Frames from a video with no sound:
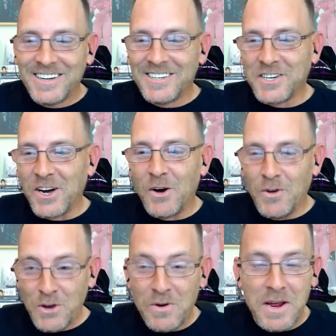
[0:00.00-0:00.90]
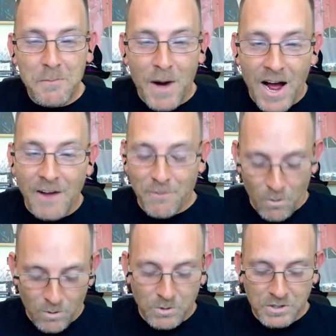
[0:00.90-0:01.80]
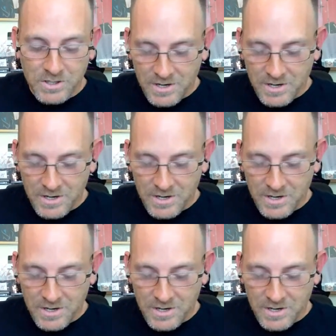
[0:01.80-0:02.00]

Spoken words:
So you need bifocals.